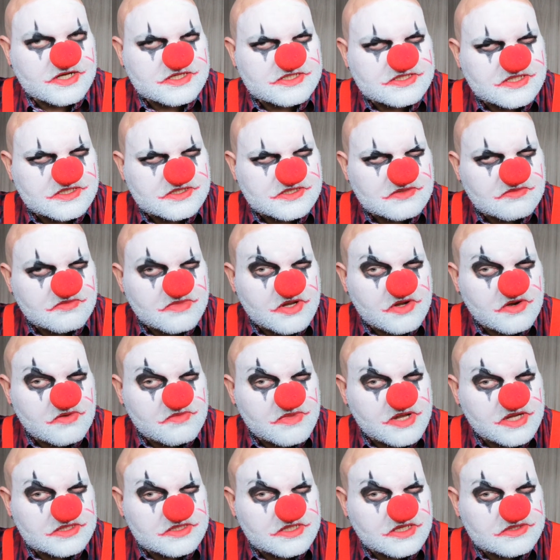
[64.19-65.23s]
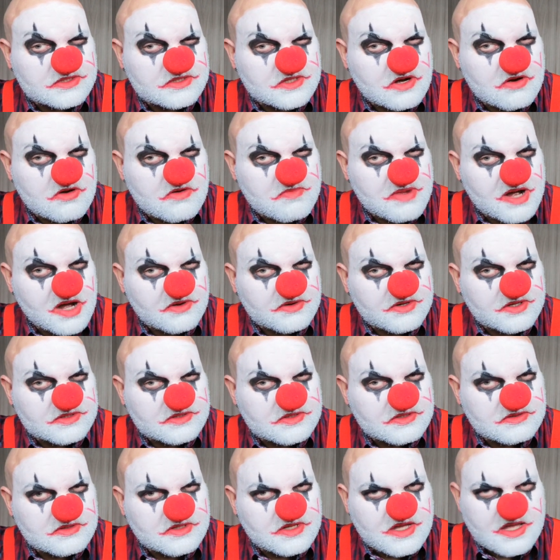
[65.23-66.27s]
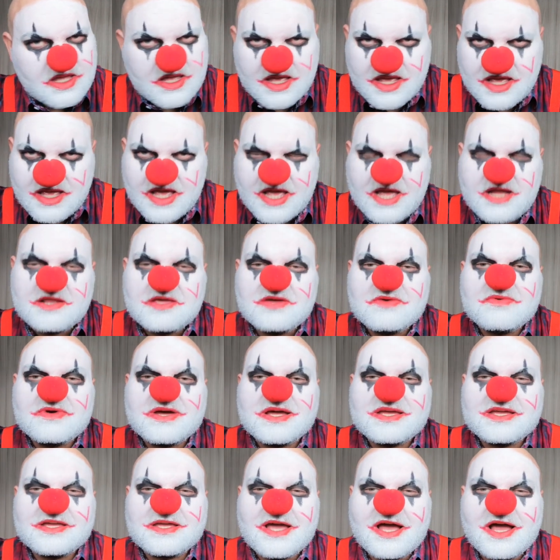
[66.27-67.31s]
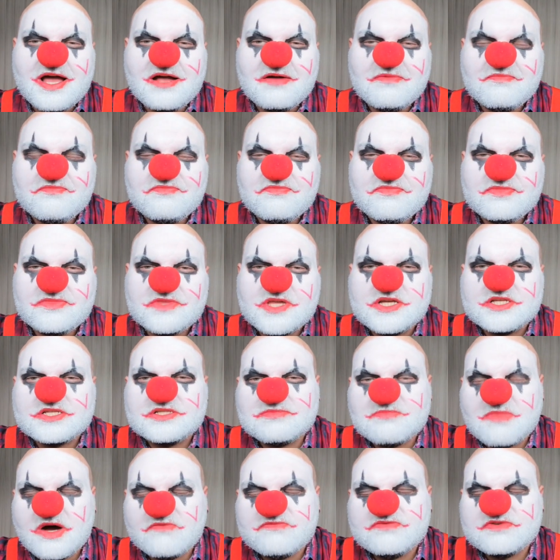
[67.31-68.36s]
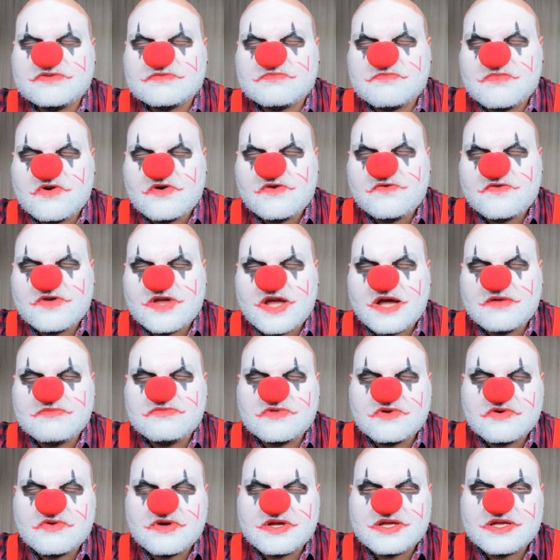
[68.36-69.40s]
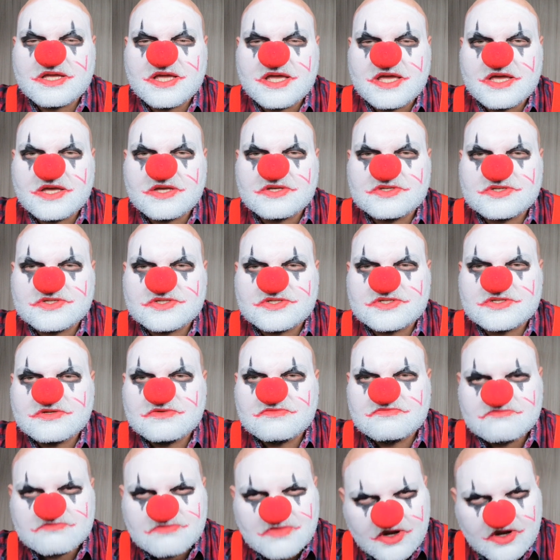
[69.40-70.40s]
facts that you may or may not know about it. Anyway, yeah. This month's movie I'm doing is